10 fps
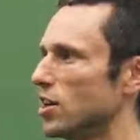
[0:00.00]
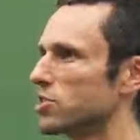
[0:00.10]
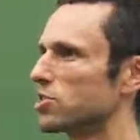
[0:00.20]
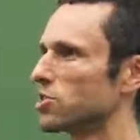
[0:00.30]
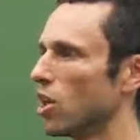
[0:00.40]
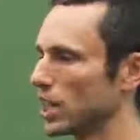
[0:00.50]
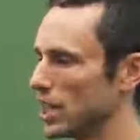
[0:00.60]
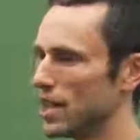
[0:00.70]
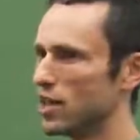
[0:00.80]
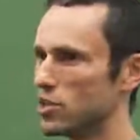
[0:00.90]

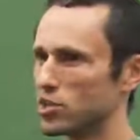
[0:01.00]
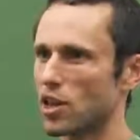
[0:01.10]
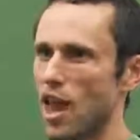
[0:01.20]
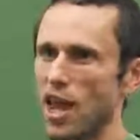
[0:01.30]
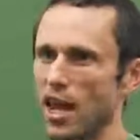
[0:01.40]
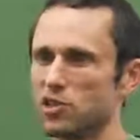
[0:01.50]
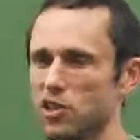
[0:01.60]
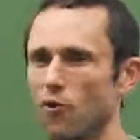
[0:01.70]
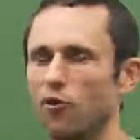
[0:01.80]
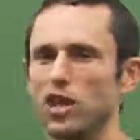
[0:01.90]
sully his hands
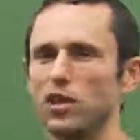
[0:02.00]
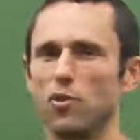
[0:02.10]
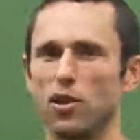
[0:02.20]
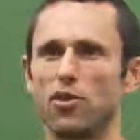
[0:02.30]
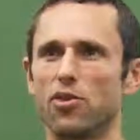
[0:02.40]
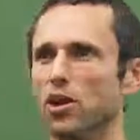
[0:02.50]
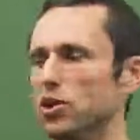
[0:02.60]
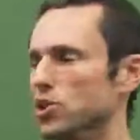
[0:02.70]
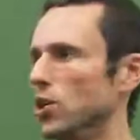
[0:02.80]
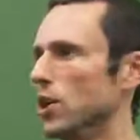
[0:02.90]
and feet with the
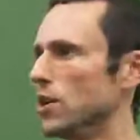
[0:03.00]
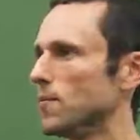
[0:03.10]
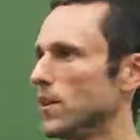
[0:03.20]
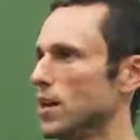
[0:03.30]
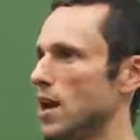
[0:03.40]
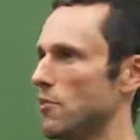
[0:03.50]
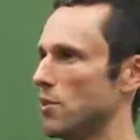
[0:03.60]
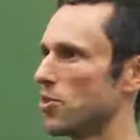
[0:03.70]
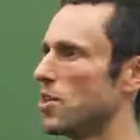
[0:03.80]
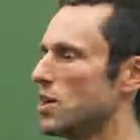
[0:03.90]
dirt and
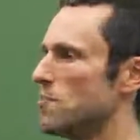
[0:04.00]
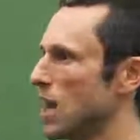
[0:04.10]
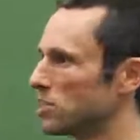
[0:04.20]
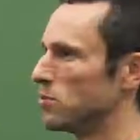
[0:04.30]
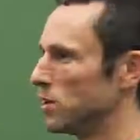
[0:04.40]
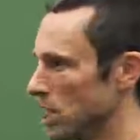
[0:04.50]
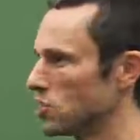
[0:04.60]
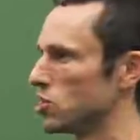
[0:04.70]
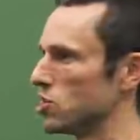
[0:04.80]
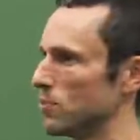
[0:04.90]
with messy
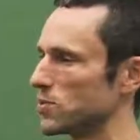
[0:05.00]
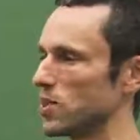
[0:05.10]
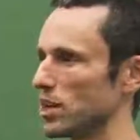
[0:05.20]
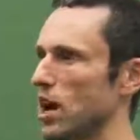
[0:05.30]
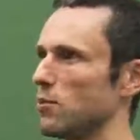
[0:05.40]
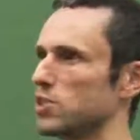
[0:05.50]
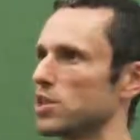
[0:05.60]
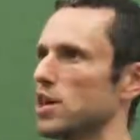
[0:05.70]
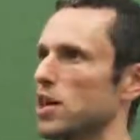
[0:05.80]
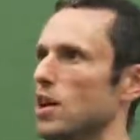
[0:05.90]
relationships. Like that
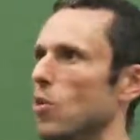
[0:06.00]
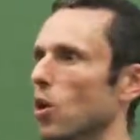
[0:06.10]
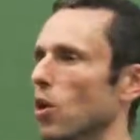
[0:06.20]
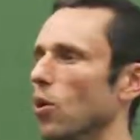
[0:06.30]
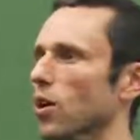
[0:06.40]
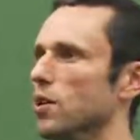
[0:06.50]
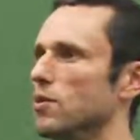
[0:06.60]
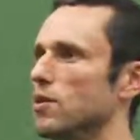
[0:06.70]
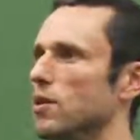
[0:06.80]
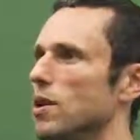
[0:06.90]
was,
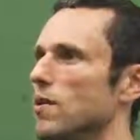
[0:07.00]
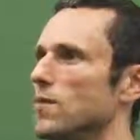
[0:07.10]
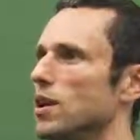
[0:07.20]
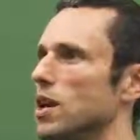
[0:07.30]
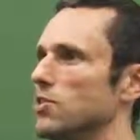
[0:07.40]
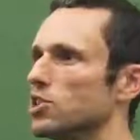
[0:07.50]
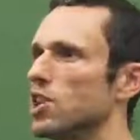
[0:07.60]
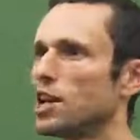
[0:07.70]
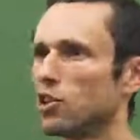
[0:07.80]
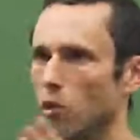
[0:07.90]
or in the
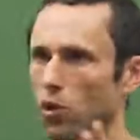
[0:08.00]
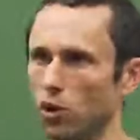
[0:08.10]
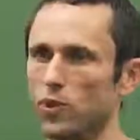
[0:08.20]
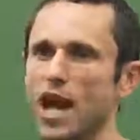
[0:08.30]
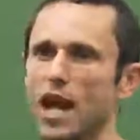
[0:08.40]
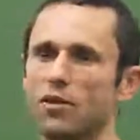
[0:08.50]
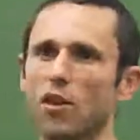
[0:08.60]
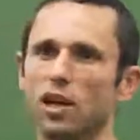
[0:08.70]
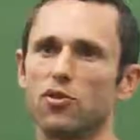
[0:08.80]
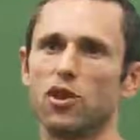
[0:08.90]
secular world we had like